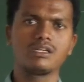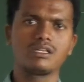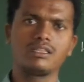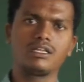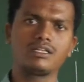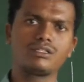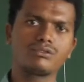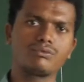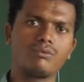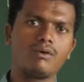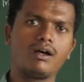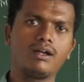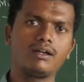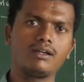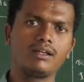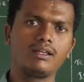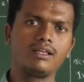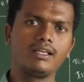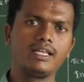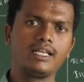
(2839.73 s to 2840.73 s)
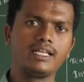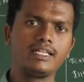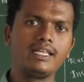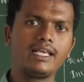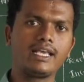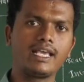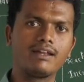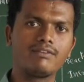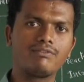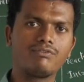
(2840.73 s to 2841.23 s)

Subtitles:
That's what they can